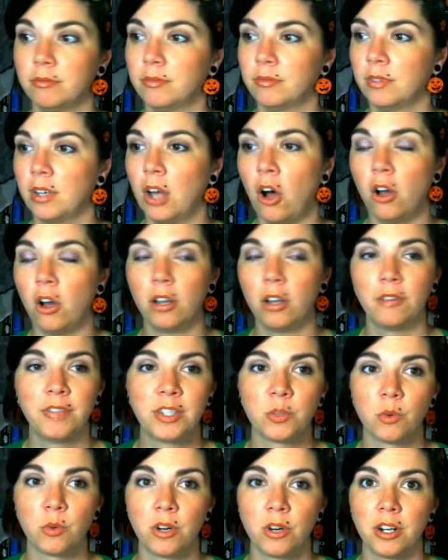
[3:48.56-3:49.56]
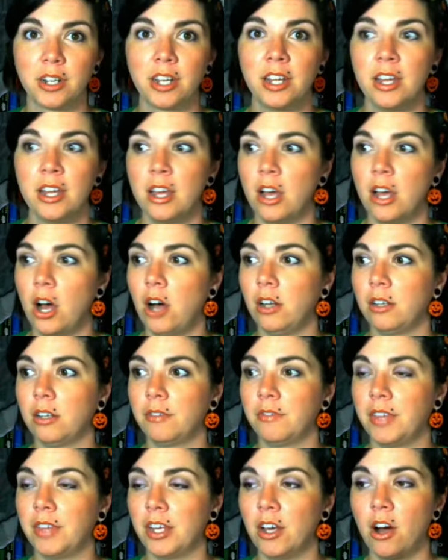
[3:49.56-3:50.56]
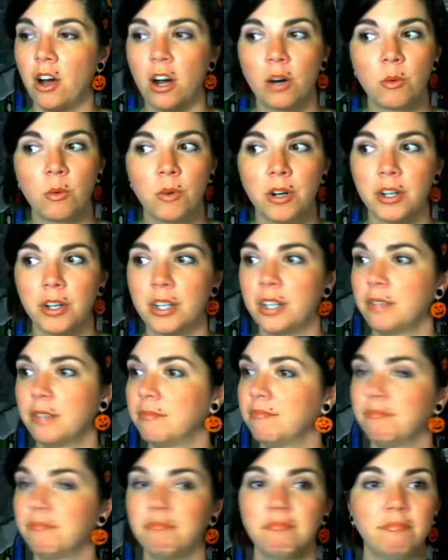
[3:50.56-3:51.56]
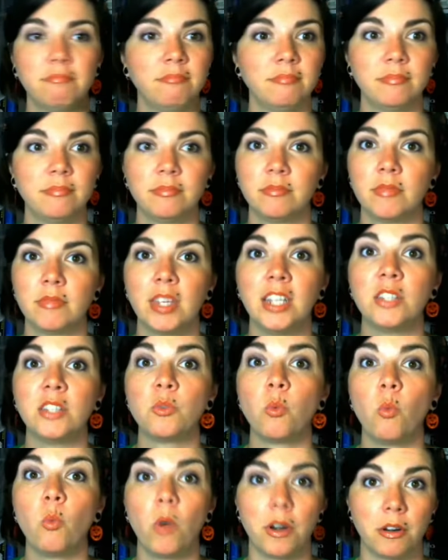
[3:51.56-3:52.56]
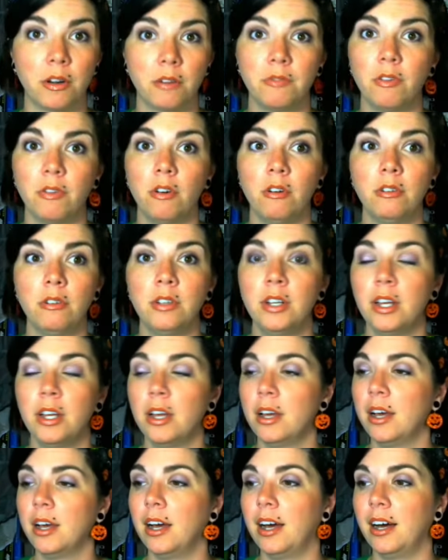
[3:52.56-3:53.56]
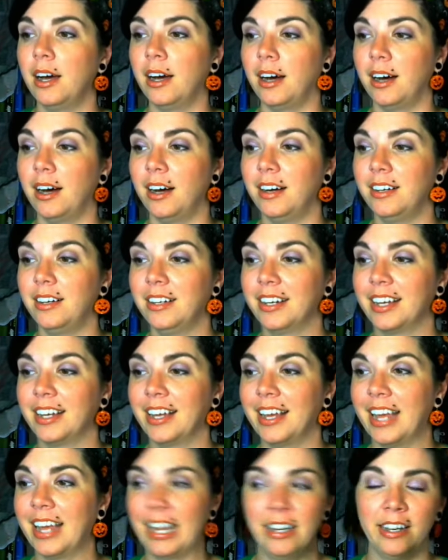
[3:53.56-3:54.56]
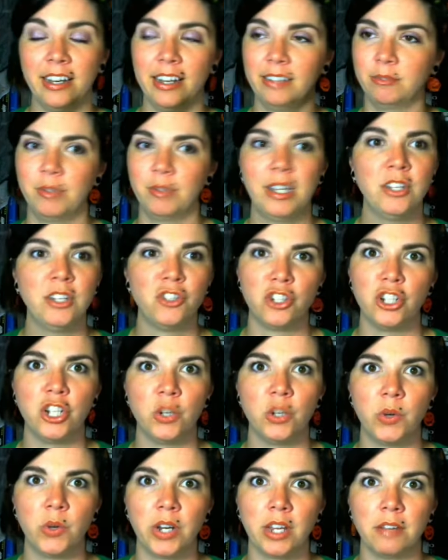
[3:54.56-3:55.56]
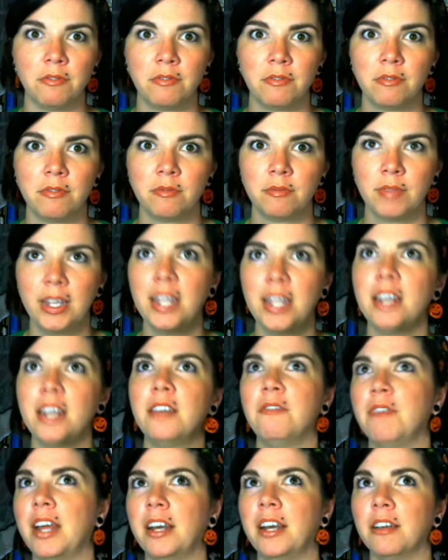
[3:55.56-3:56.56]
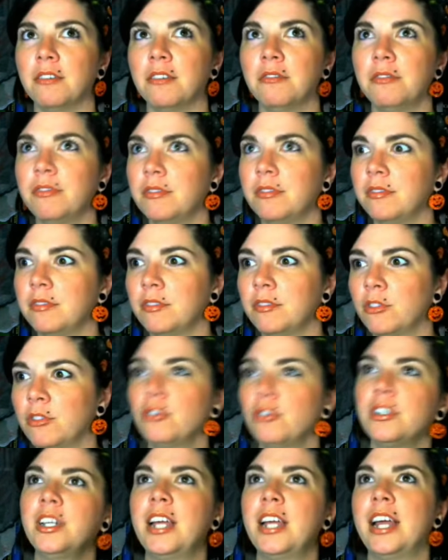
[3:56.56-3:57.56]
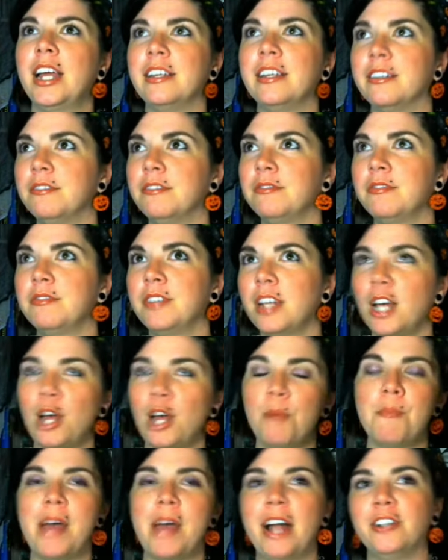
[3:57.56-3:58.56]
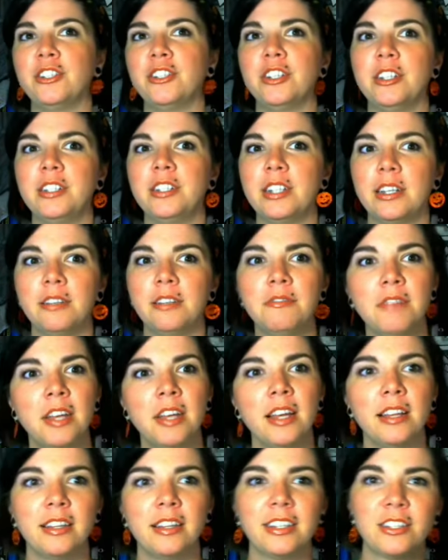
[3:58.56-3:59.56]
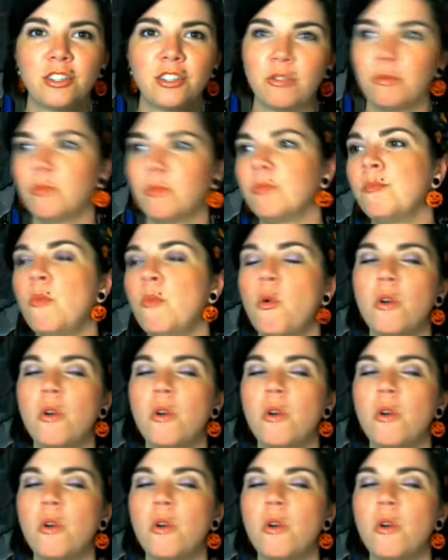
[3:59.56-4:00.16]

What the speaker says: All of his work, all of the artwork, it's wonderful. And ingenuitive, innovative, creative, imaginative. More